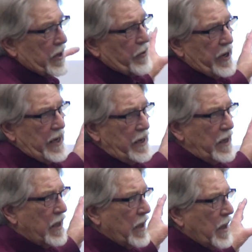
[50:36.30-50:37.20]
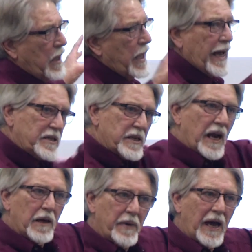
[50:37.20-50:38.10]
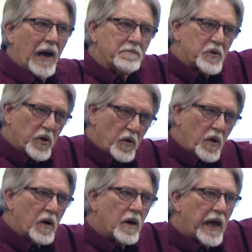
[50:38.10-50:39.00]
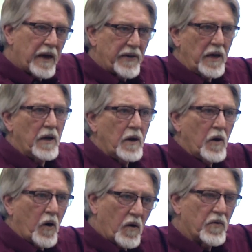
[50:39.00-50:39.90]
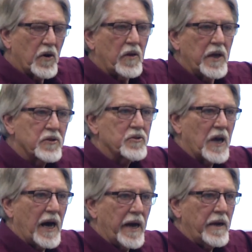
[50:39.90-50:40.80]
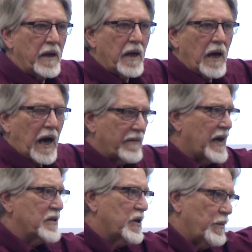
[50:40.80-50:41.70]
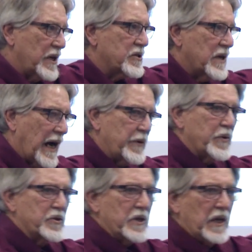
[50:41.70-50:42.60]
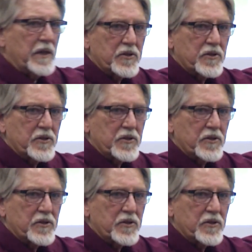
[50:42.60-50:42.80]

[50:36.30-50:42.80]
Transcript: green, that's telling me I'm too heavy over on this side. I've got too much nitrogen in the